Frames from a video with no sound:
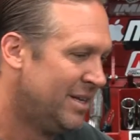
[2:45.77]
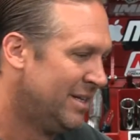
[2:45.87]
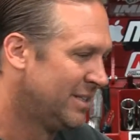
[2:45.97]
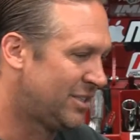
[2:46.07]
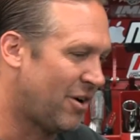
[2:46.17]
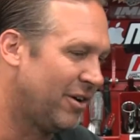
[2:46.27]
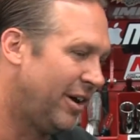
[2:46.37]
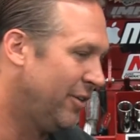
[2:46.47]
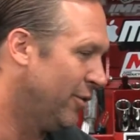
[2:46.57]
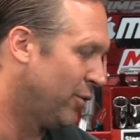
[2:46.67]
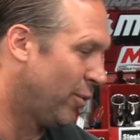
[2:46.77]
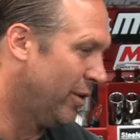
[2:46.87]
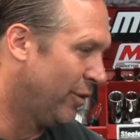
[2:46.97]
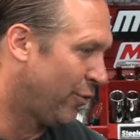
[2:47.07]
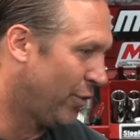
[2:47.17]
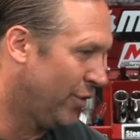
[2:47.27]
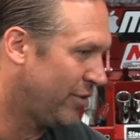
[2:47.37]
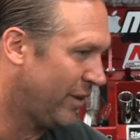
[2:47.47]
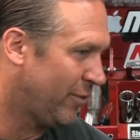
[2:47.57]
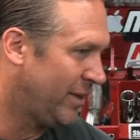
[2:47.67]
Starliner was one of the
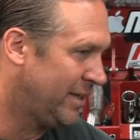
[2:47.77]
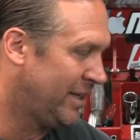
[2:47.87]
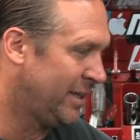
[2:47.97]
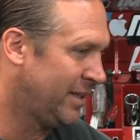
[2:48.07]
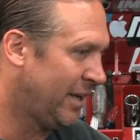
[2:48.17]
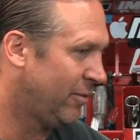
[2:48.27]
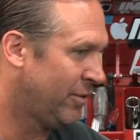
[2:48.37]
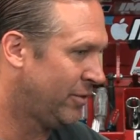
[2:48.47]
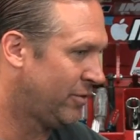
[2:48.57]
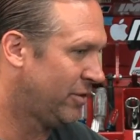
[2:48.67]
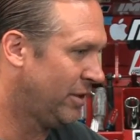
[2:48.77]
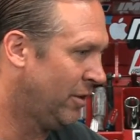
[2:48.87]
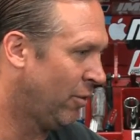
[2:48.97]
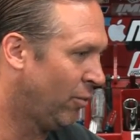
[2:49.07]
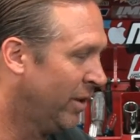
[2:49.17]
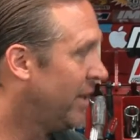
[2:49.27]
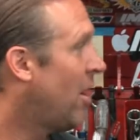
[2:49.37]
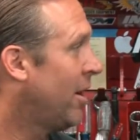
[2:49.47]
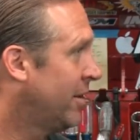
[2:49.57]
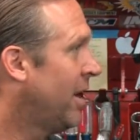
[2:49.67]
first that we did that was, really
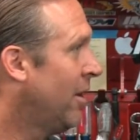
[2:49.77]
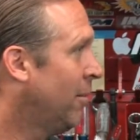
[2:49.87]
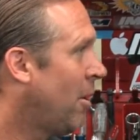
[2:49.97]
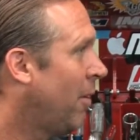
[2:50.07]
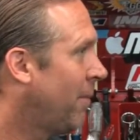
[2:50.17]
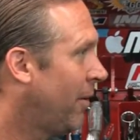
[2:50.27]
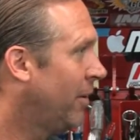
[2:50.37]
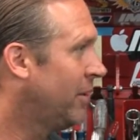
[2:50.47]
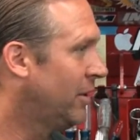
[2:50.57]
knocked it out of the ballpark.